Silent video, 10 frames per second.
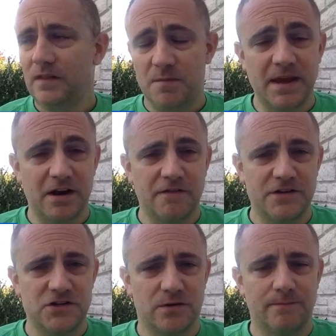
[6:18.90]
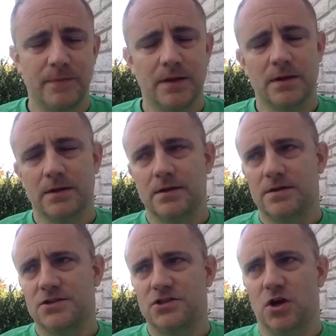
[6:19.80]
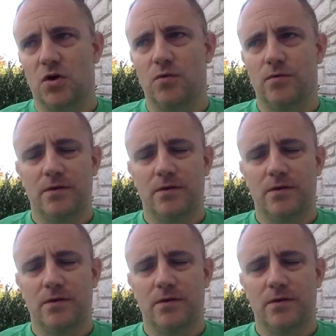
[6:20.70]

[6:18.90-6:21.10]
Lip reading: to make it official. So,